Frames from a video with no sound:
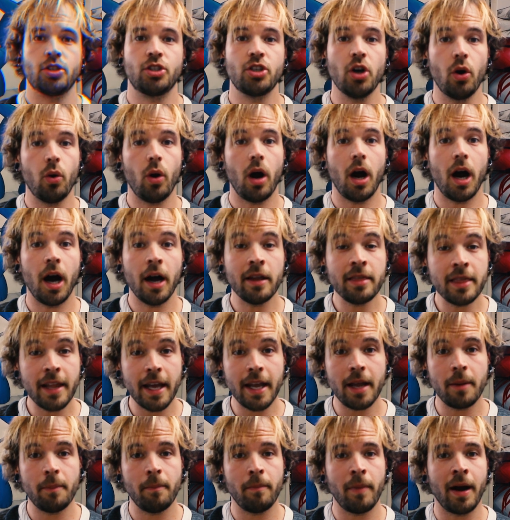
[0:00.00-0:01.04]
So
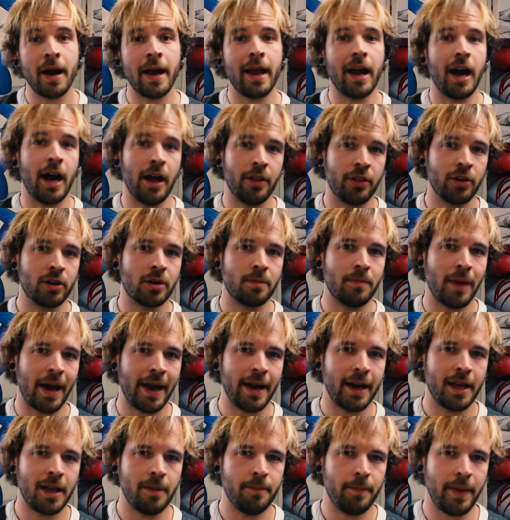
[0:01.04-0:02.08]
unlike my other
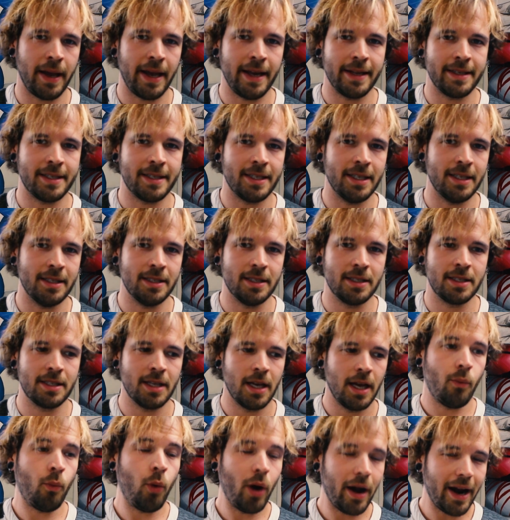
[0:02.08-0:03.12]
mannequin paintings,
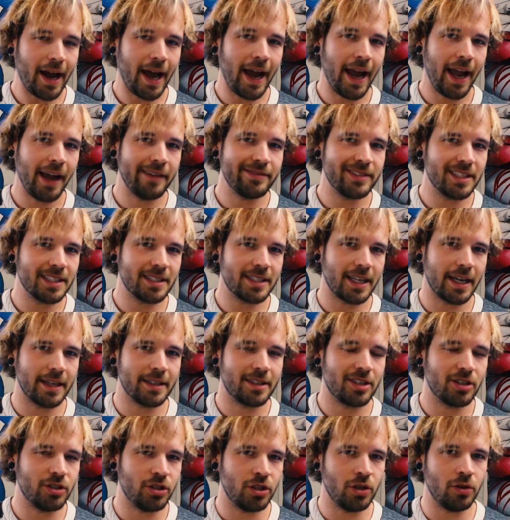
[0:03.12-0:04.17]
what I have decided
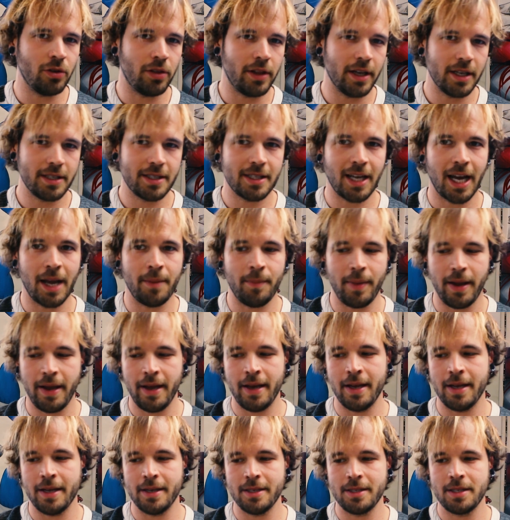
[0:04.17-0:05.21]
to do this time
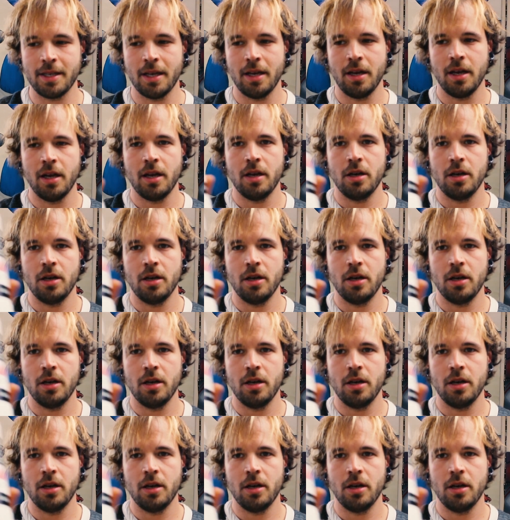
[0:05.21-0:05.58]
is